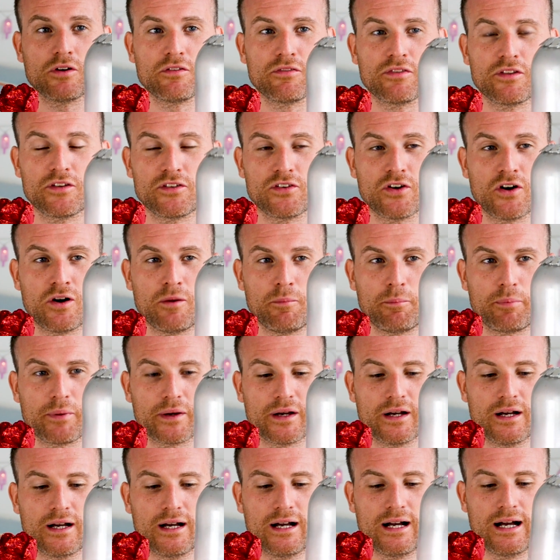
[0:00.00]
off the top
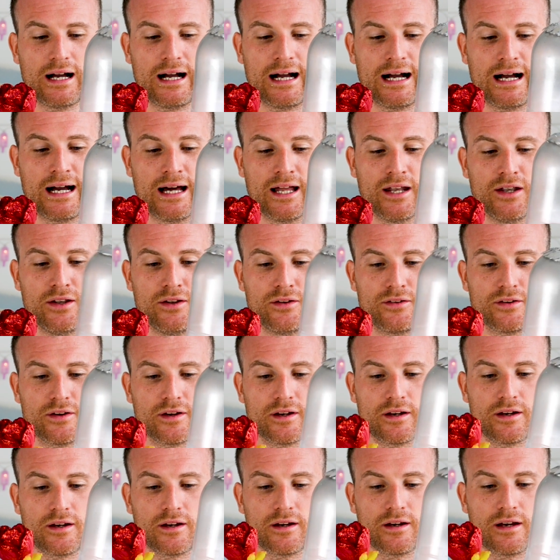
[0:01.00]
and
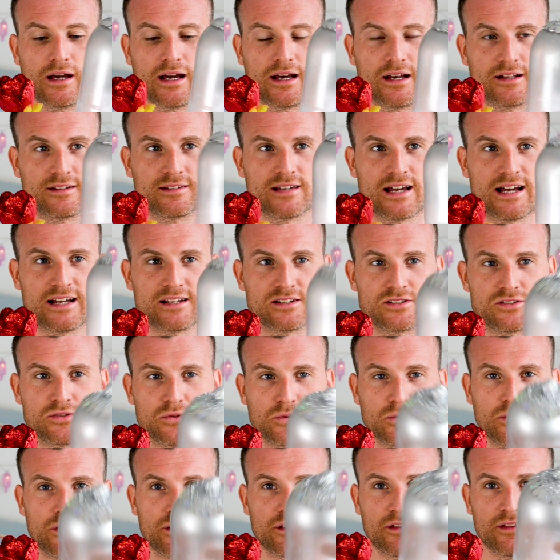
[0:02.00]
attached
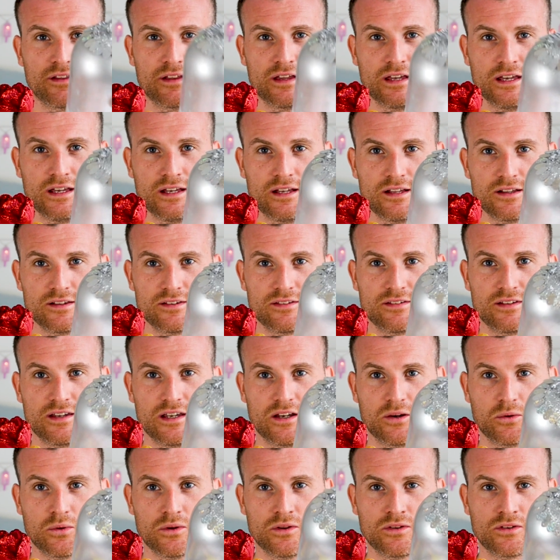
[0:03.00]
all the
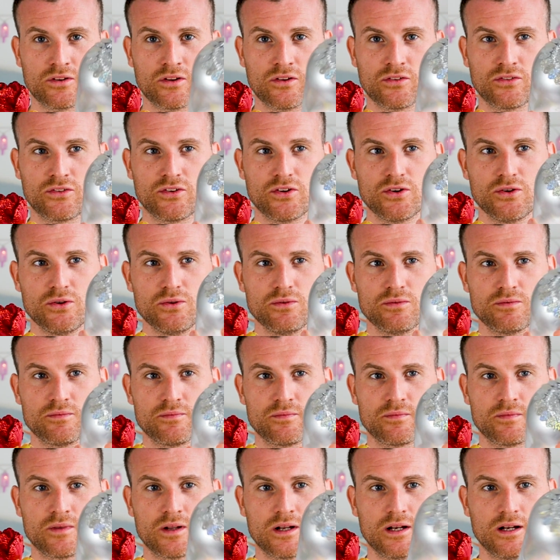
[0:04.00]
sequins onto,
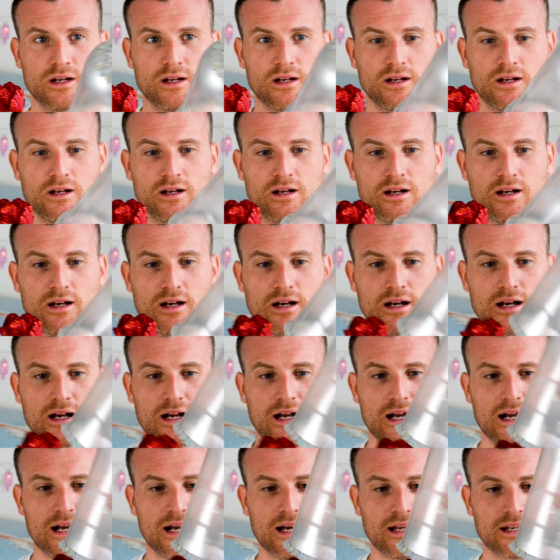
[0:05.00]

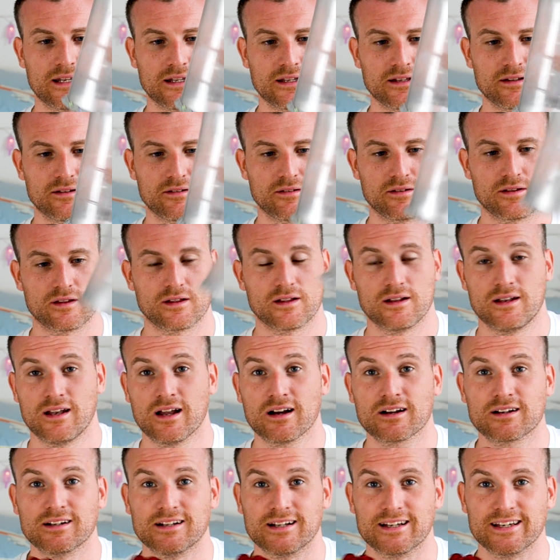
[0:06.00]
and
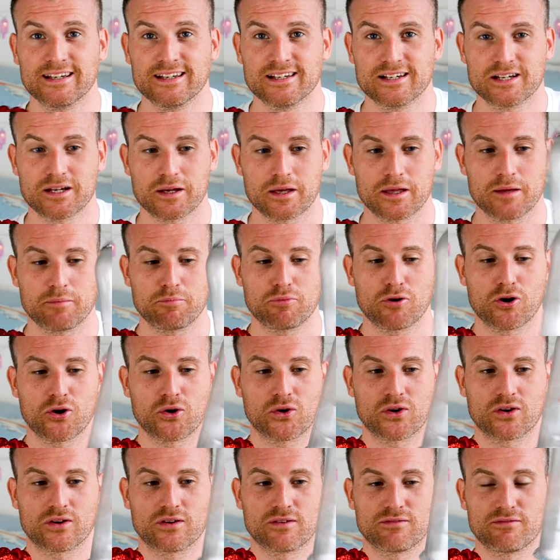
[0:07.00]
luckily it
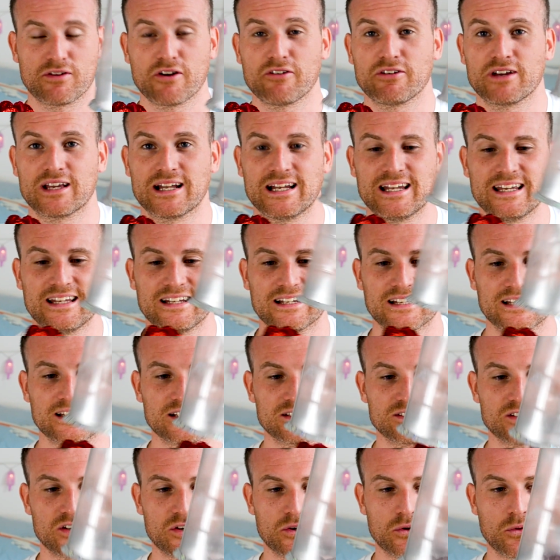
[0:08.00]
broke very cleanly,
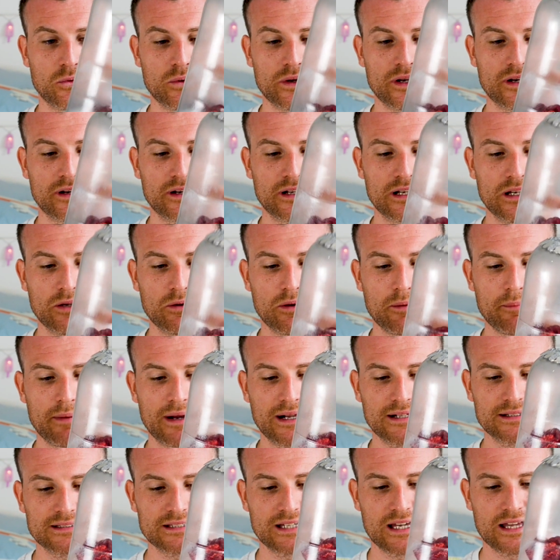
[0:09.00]
so when I glue it
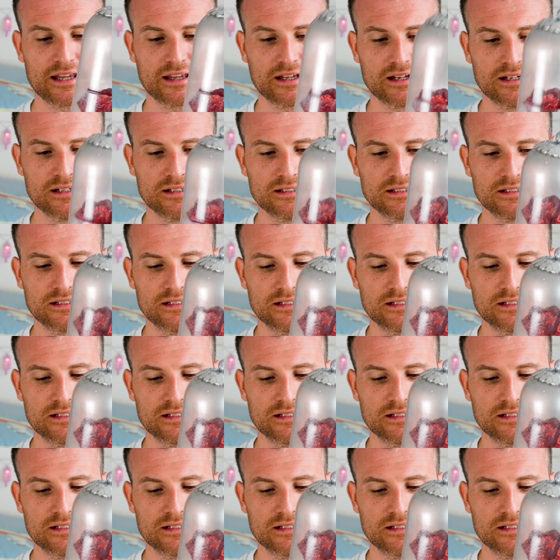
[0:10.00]
back together